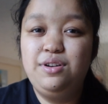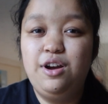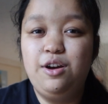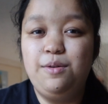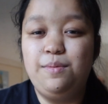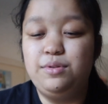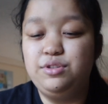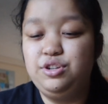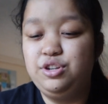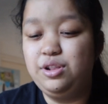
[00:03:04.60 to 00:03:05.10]
how
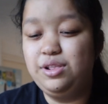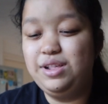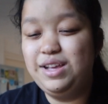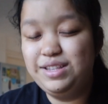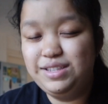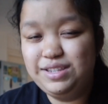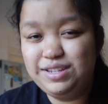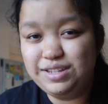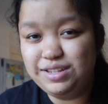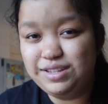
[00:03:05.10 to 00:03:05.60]
much
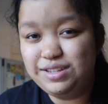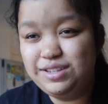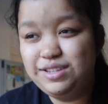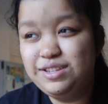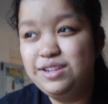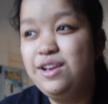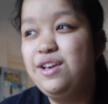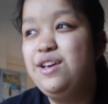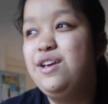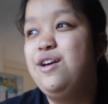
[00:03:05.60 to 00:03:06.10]

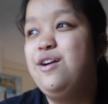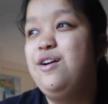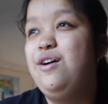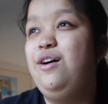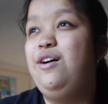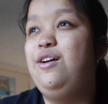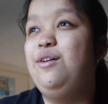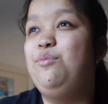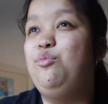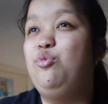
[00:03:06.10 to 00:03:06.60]
lettuce,
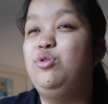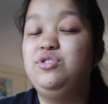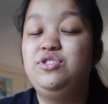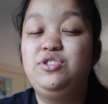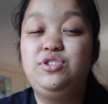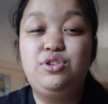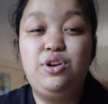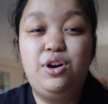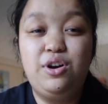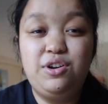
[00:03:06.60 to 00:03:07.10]
what
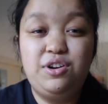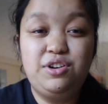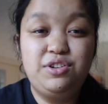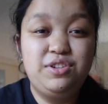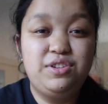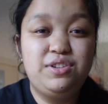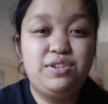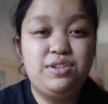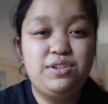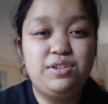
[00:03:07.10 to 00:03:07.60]

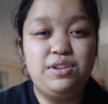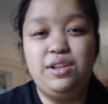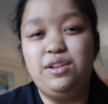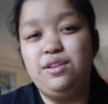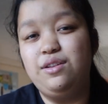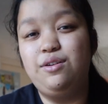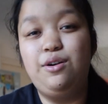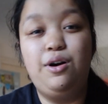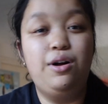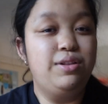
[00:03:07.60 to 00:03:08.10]
sauce,
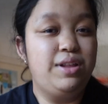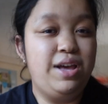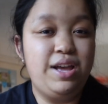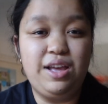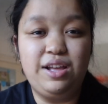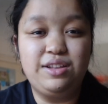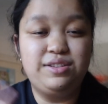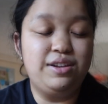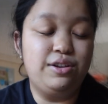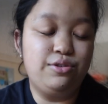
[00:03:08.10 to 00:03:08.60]
and all
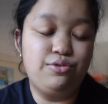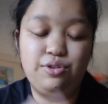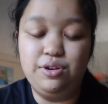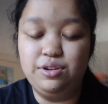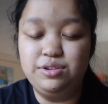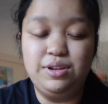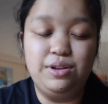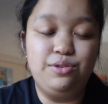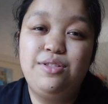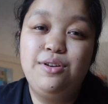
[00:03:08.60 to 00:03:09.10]
that, etc.
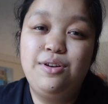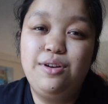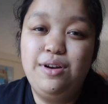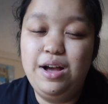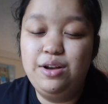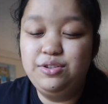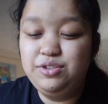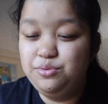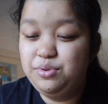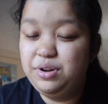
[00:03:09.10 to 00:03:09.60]
etc.
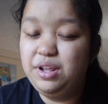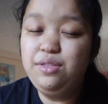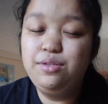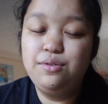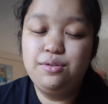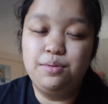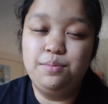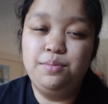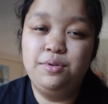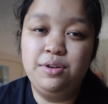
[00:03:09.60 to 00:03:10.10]
I was reading
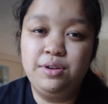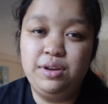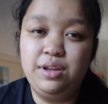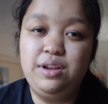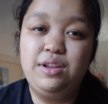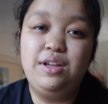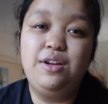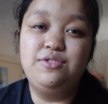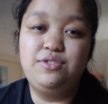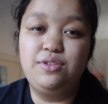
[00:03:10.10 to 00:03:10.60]
through the book, and
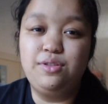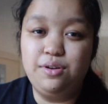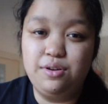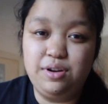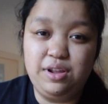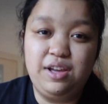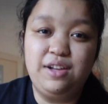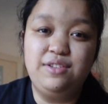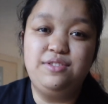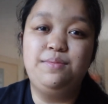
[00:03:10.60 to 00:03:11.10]
then I was
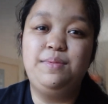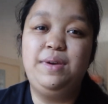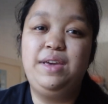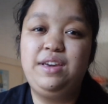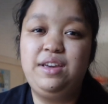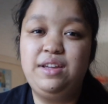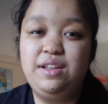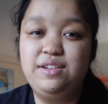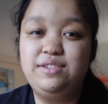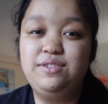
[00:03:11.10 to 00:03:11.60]
learning how to
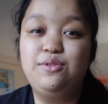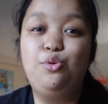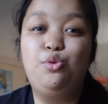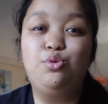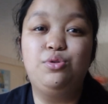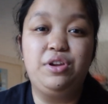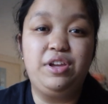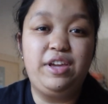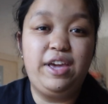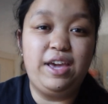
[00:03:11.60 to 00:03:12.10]
make it as the
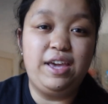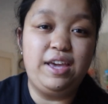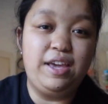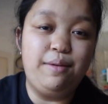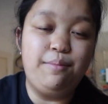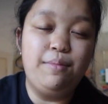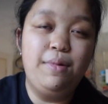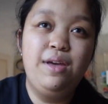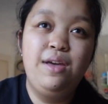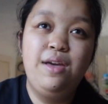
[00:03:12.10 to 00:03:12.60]
order
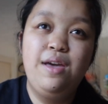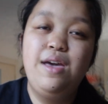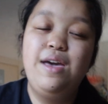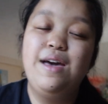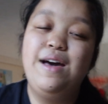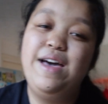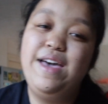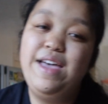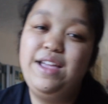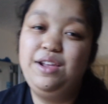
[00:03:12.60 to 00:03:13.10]
came.
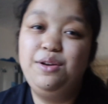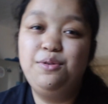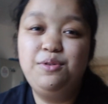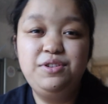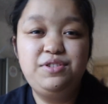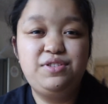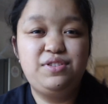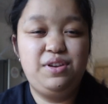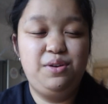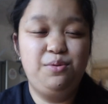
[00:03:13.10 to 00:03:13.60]
And it
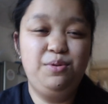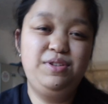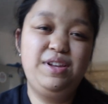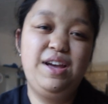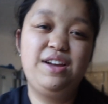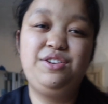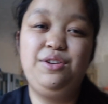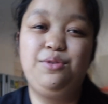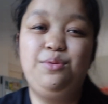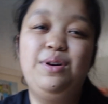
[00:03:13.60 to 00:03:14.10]
was
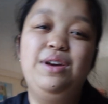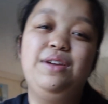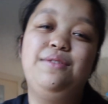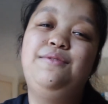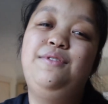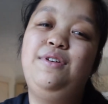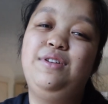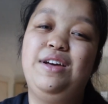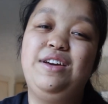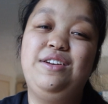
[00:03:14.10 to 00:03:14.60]
actually quite
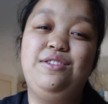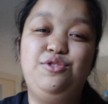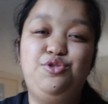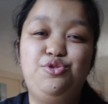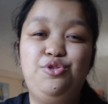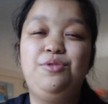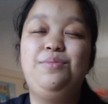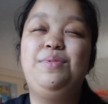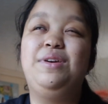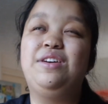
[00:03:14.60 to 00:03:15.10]
fun. I
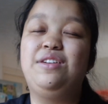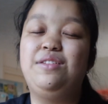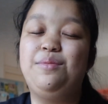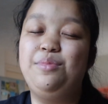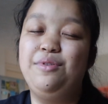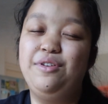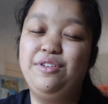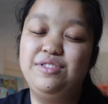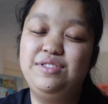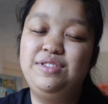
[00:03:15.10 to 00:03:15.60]
enjoyed being in a
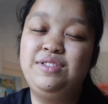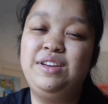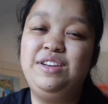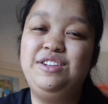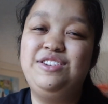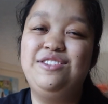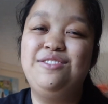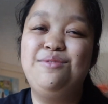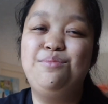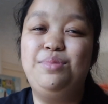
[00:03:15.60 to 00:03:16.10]
burger
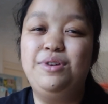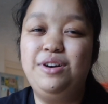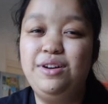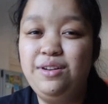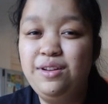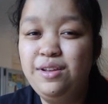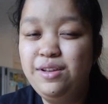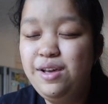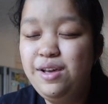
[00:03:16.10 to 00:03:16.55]
station, but